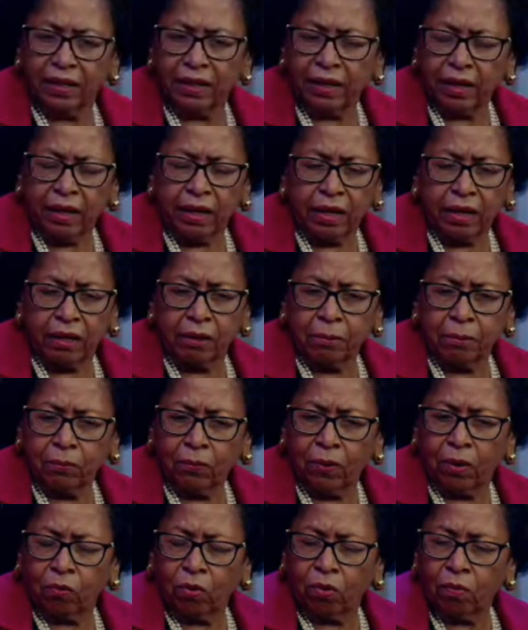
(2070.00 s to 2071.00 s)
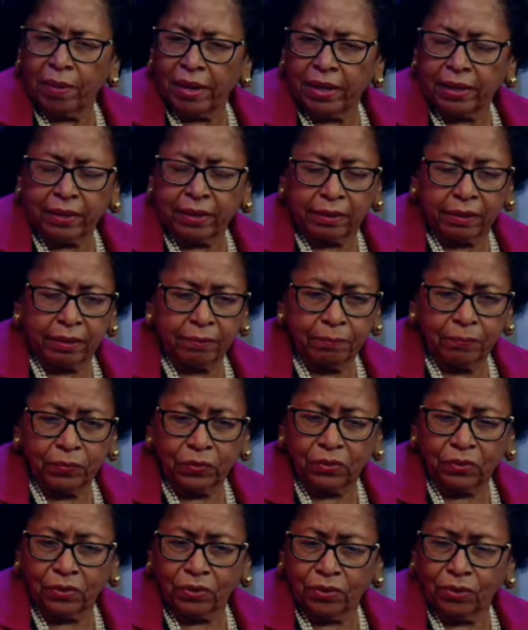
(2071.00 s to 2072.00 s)
uh, what will make a
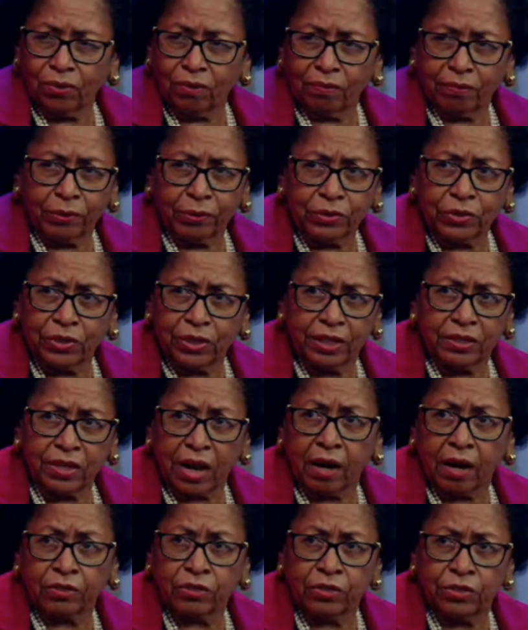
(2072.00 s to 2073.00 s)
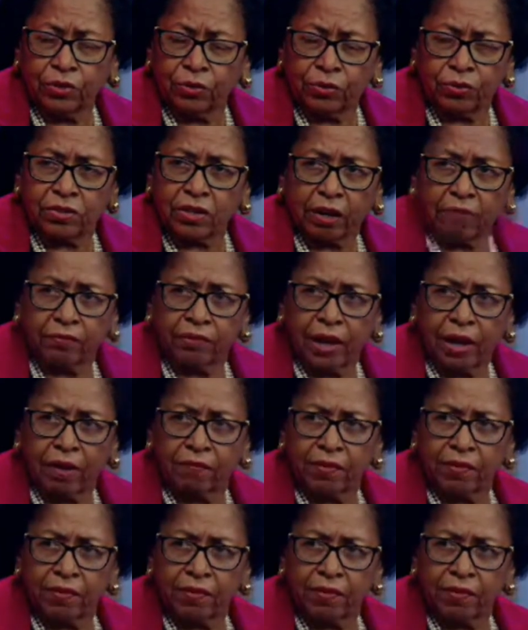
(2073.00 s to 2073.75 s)
good university is our students have to have